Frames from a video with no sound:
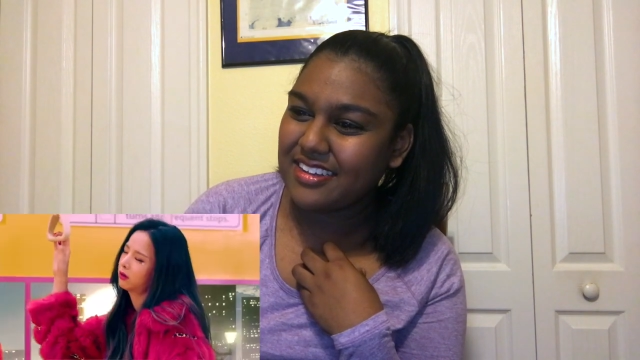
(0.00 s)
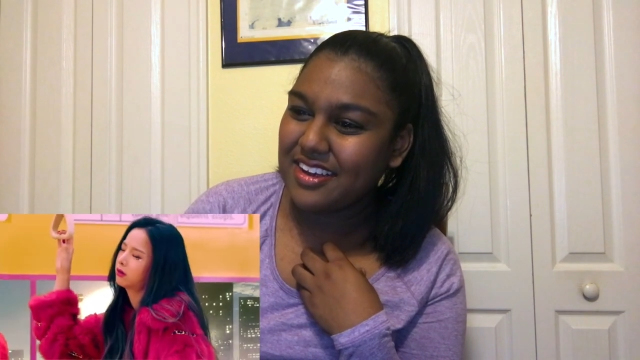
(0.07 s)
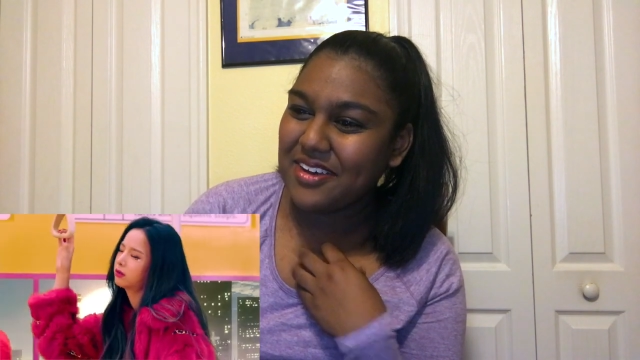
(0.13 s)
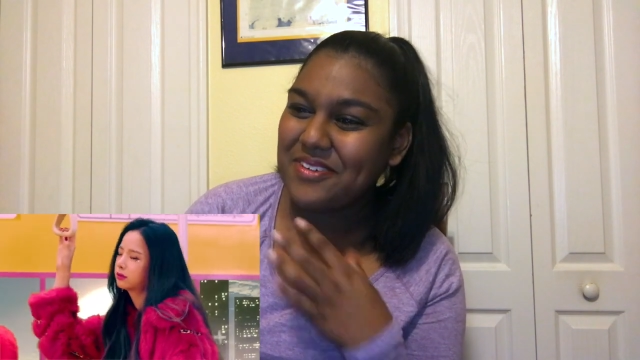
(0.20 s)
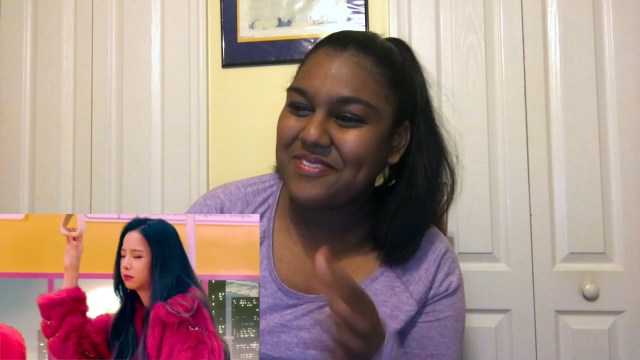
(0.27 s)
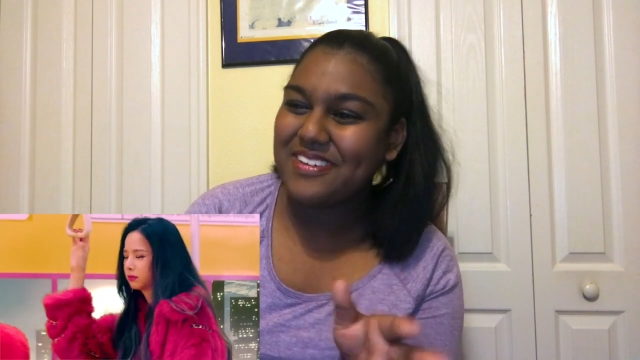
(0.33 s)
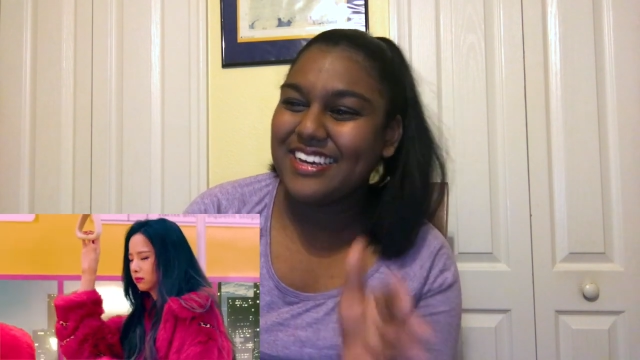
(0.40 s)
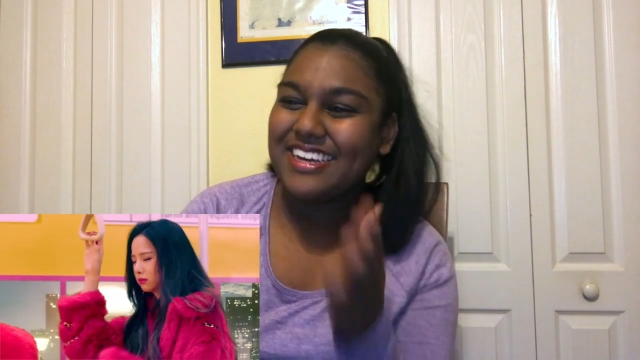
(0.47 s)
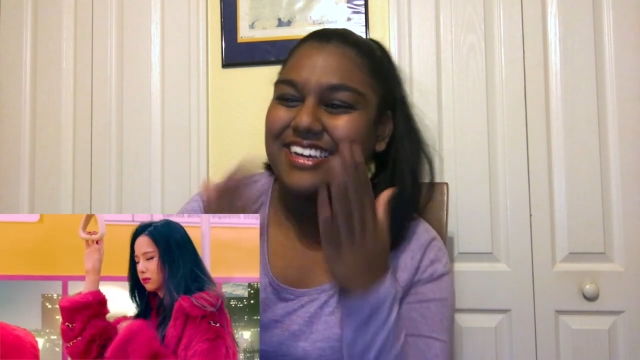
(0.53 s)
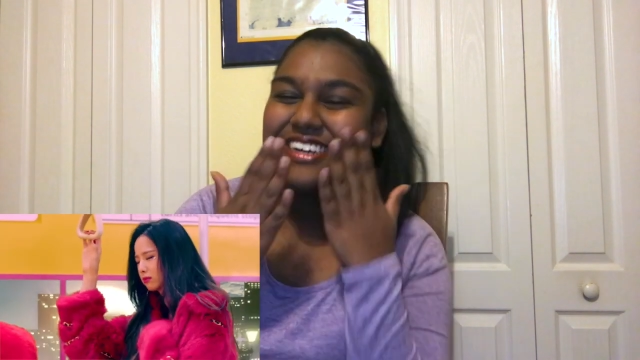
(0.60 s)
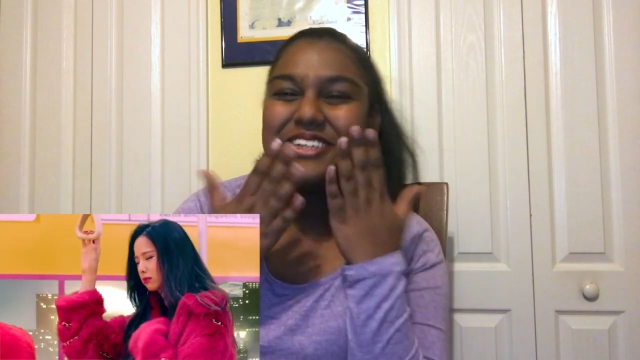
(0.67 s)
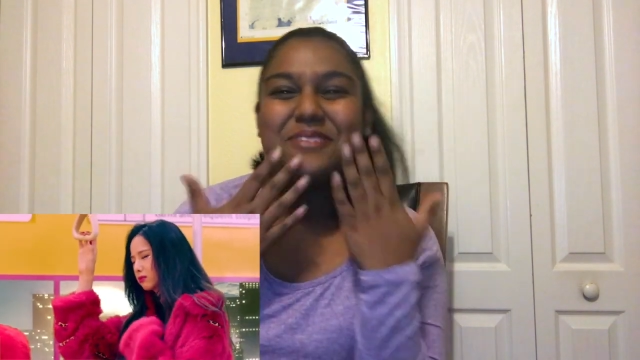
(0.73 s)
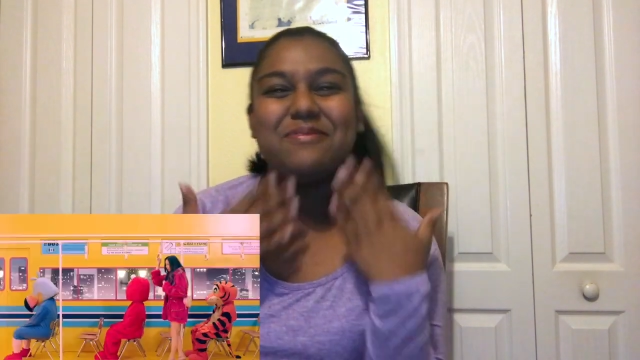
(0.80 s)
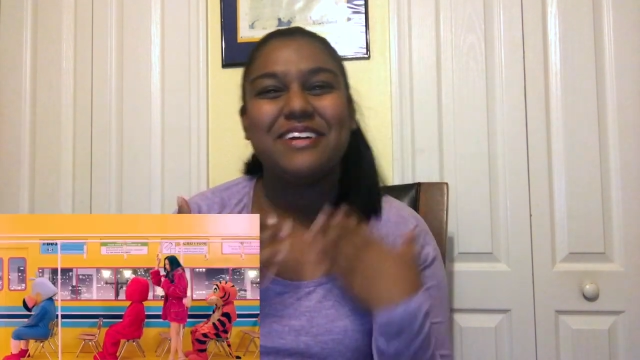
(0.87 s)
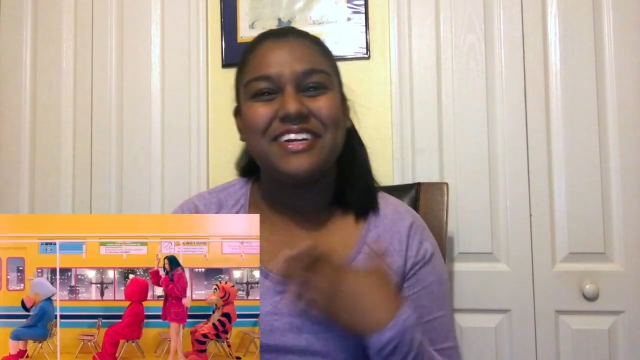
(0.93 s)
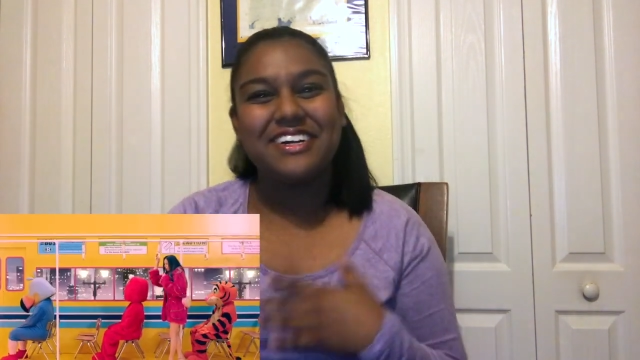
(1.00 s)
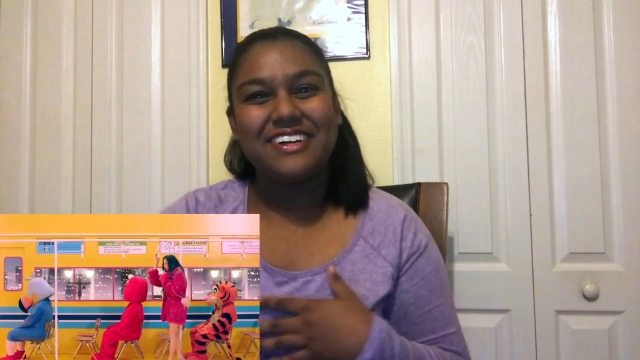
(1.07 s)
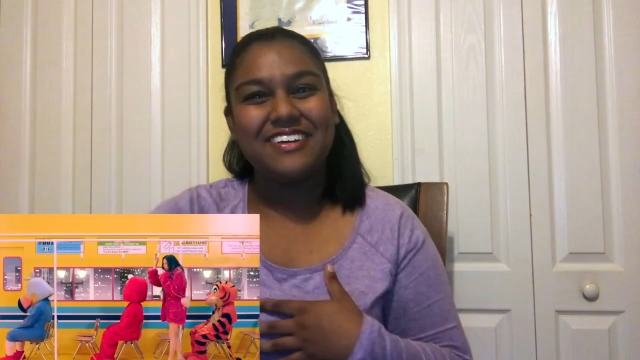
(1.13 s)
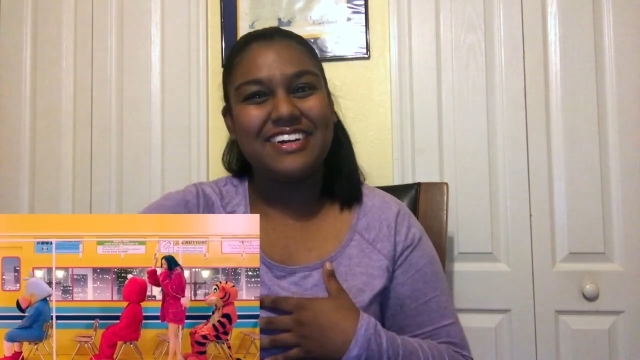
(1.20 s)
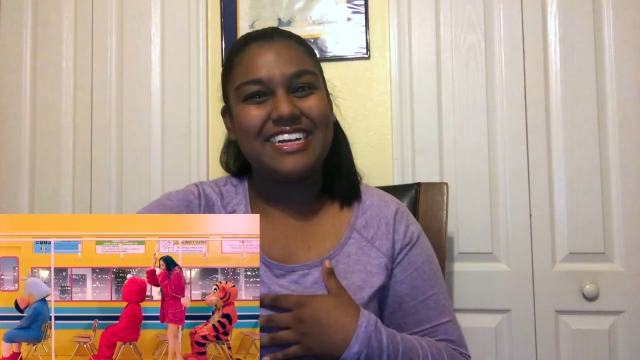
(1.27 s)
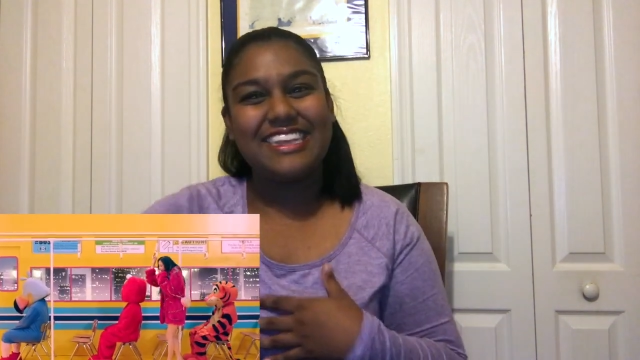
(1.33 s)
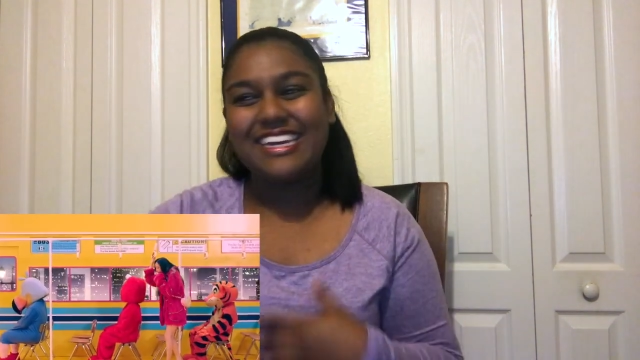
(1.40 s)
Oh my gosh, my girl
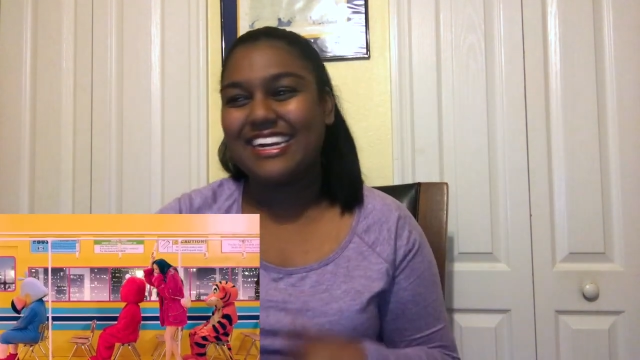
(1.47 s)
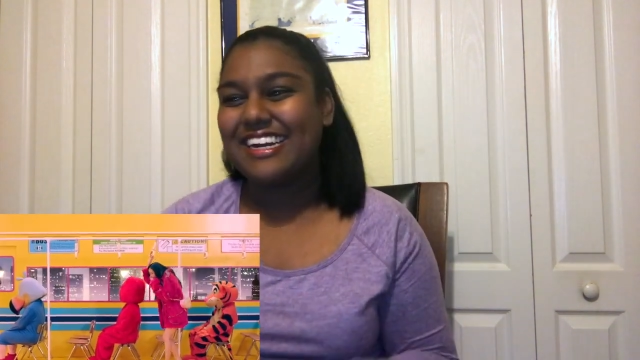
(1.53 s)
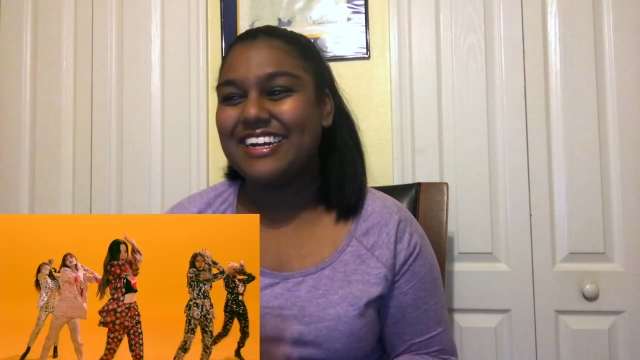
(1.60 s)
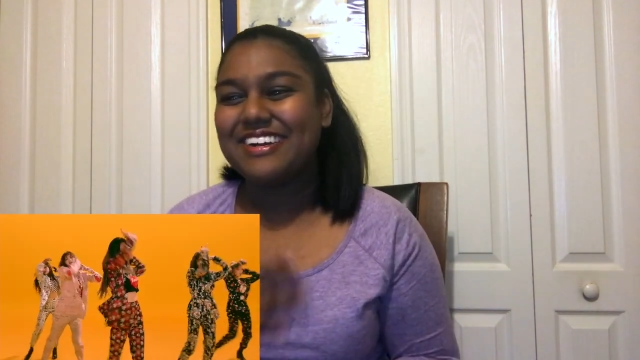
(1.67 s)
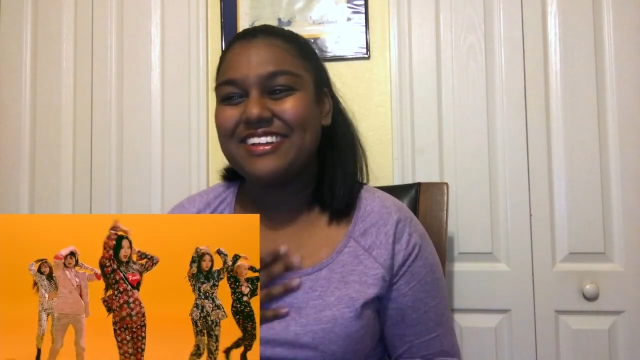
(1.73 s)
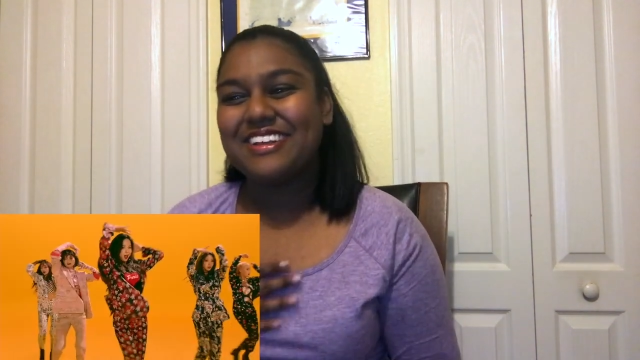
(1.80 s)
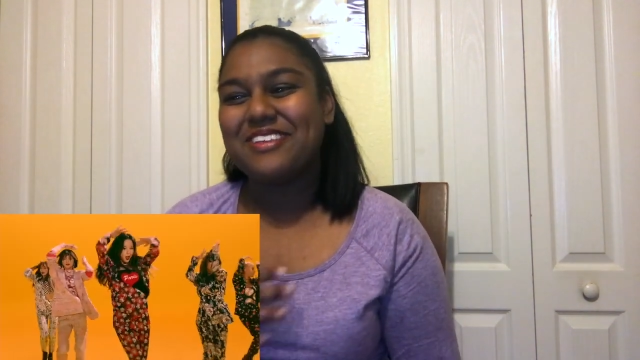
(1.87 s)
right there.